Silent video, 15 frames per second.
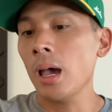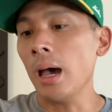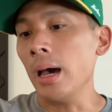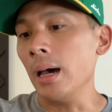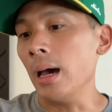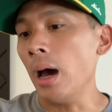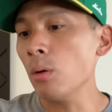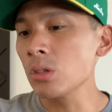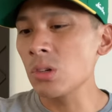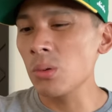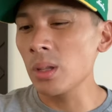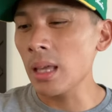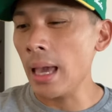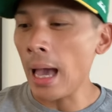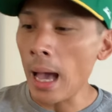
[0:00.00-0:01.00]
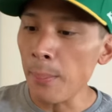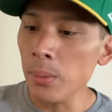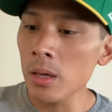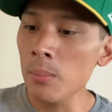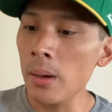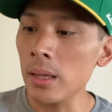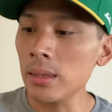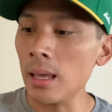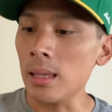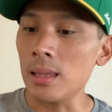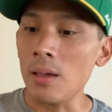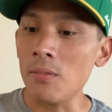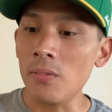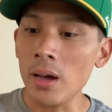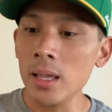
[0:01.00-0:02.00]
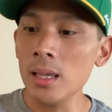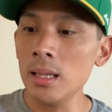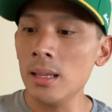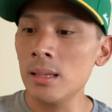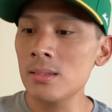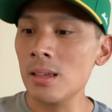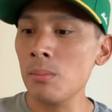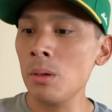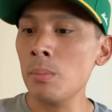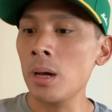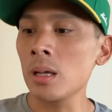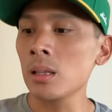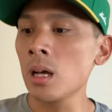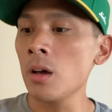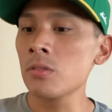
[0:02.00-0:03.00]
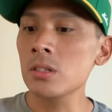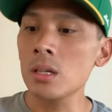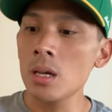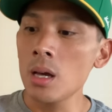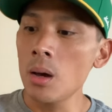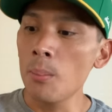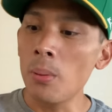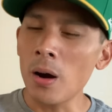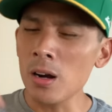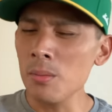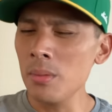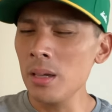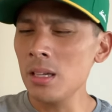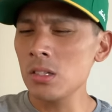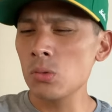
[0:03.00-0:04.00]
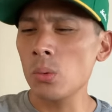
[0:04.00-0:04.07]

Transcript: I wasn't really happy about that. They finally did send me my gloves. Part of me is